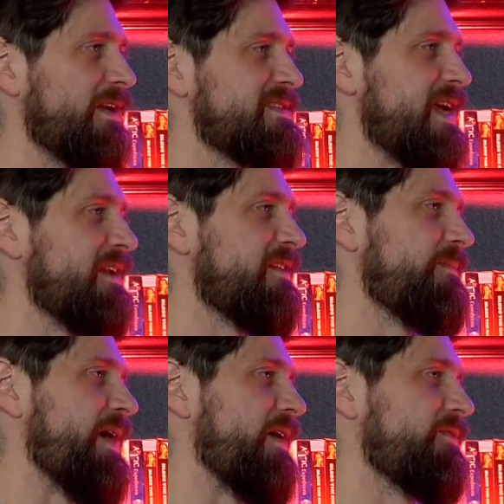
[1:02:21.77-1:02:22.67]
excited
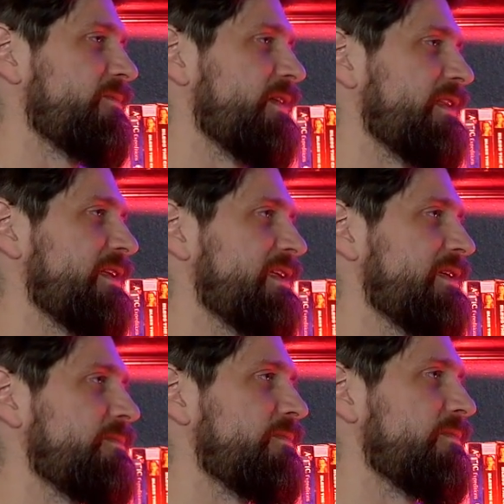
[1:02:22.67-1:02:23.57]
about him and they
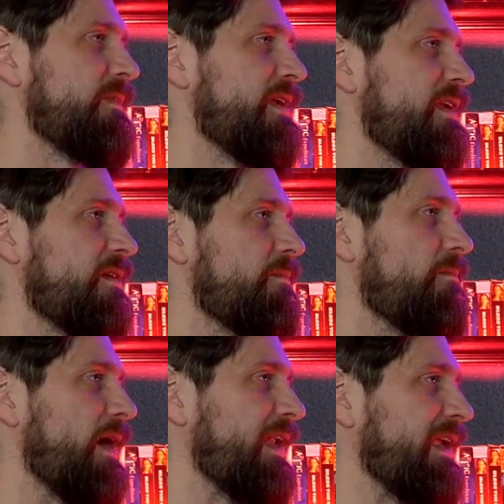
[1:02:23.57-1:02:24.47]
keep making
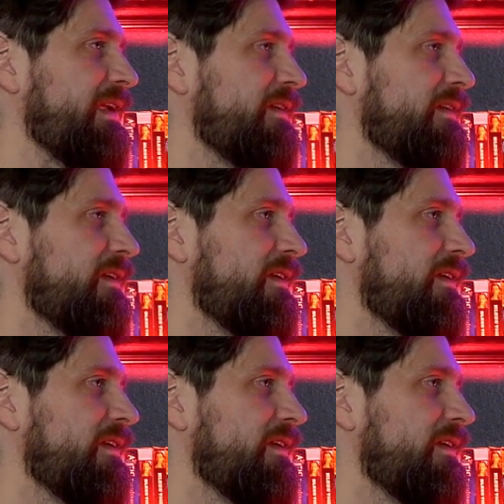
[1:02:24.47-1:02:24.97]
money,